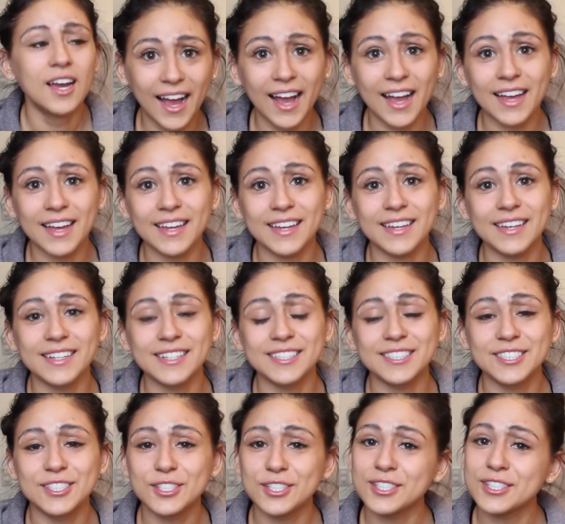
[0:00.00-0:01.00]
I
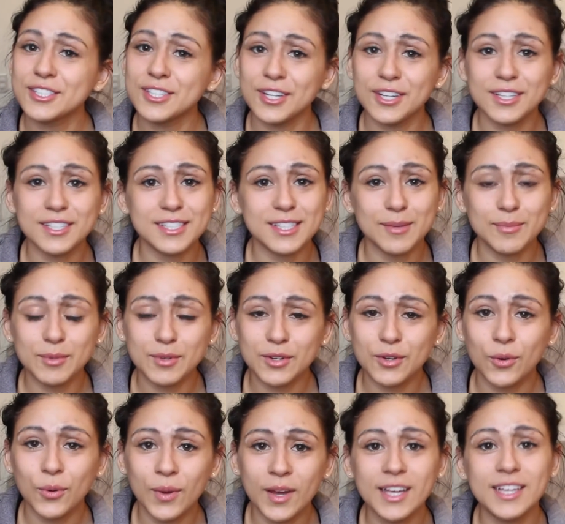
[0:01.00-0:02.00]
just took some
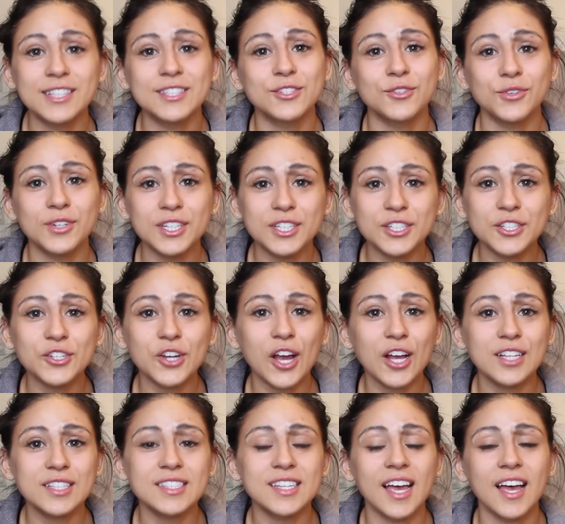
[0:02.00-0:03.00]
quick
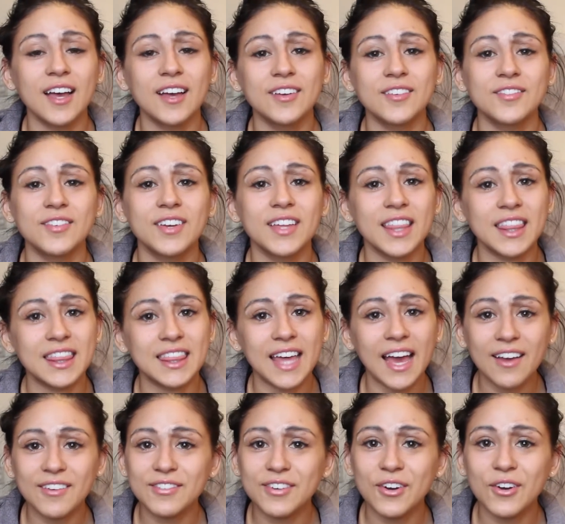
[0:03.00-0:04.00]
screenshots of
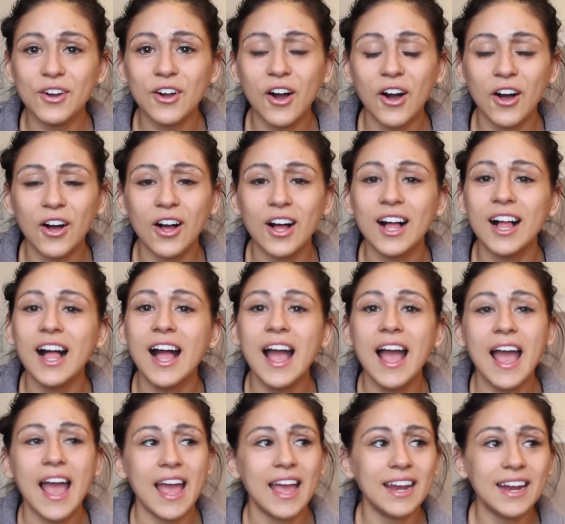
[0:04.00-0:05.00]
that phone call
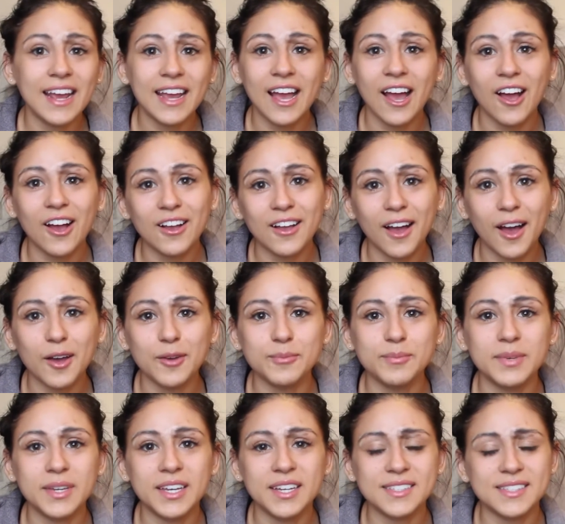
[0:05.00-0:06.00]
and I hung
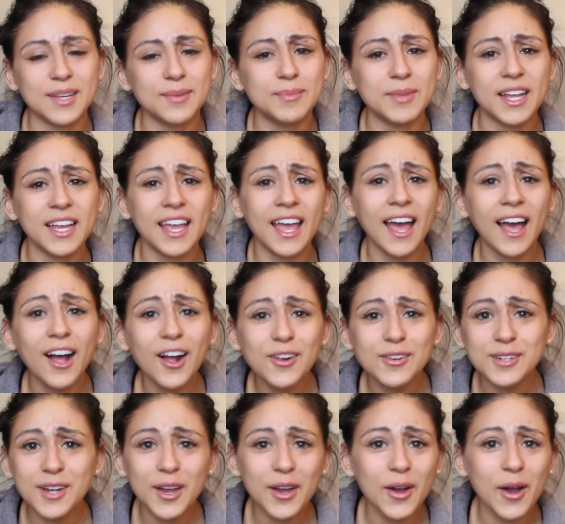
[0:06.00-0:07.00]
up because I'm like,
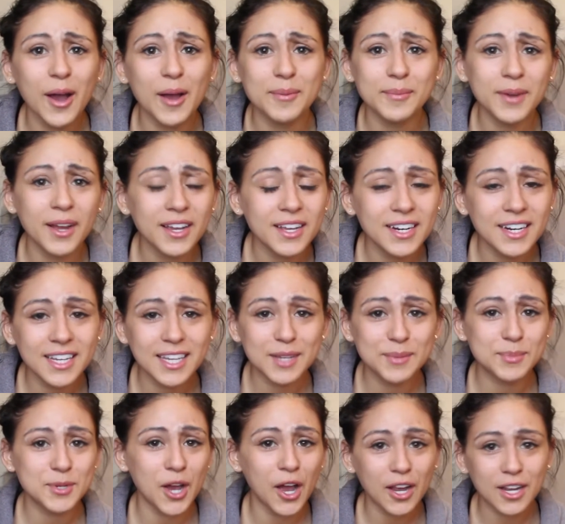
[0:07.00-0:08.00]
hell no, I'm not gonna
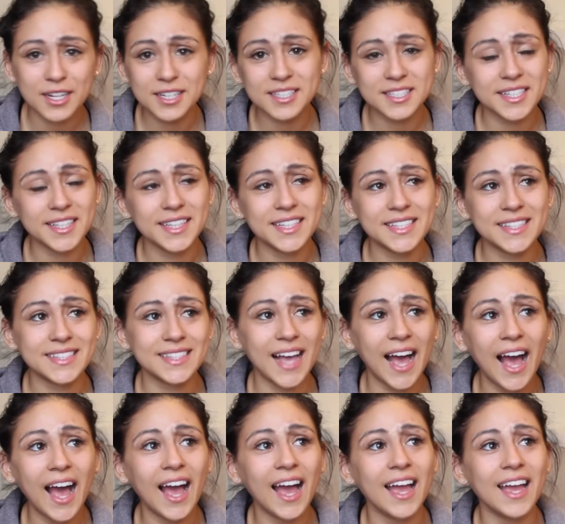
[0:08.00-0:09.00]
keep talking to this
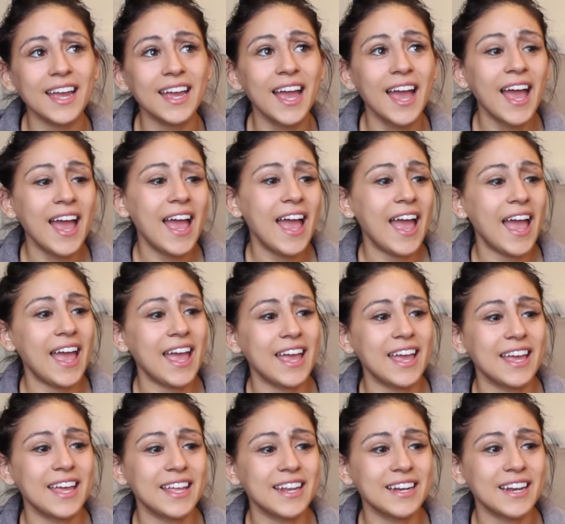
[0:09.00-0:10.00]
guy
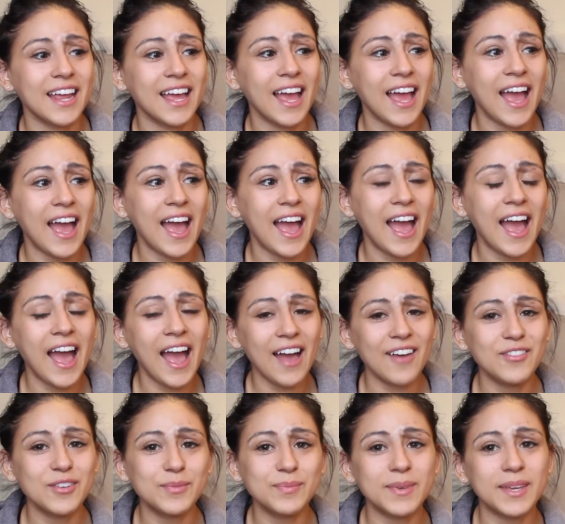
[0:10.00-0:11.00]
and
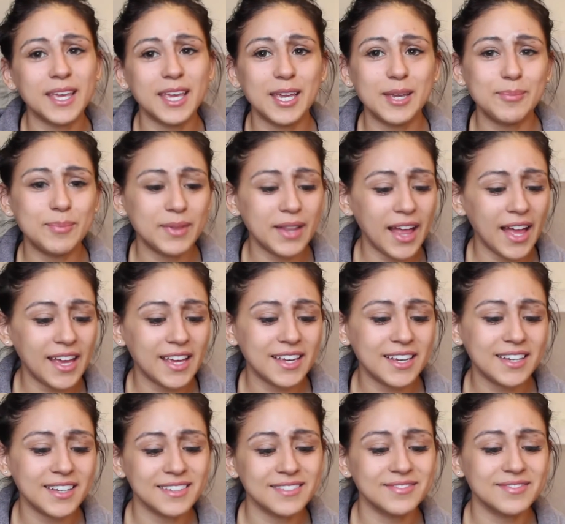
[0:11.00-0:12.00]
have him keep
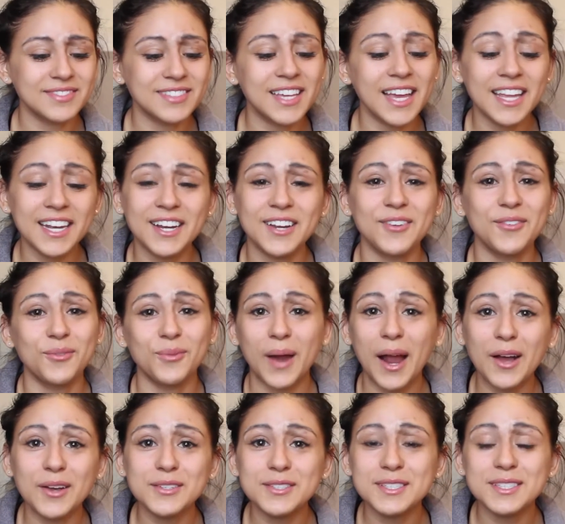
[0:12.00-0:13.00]
like getting
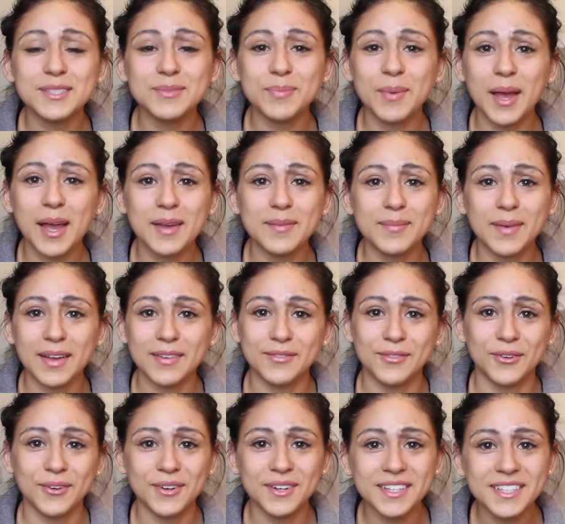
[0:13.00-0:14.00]
aroused by my
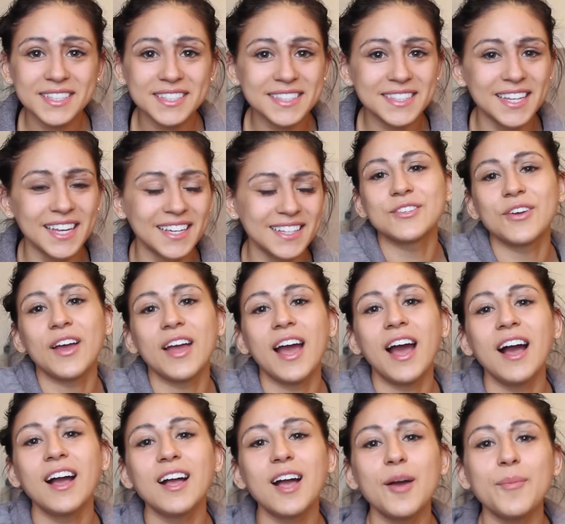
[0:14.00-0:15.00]
voice. So I
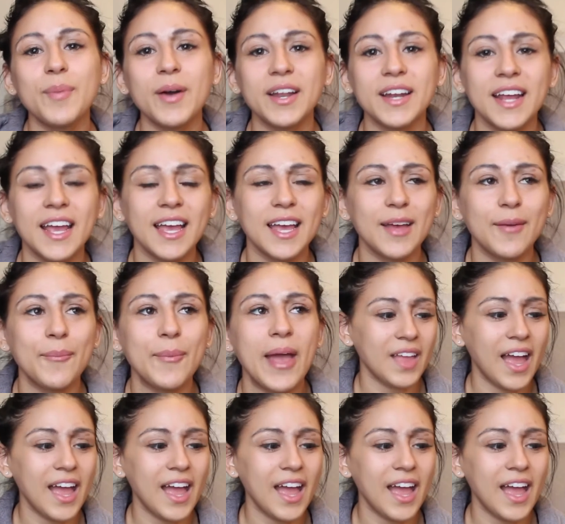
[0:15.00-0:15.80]
hung up on him.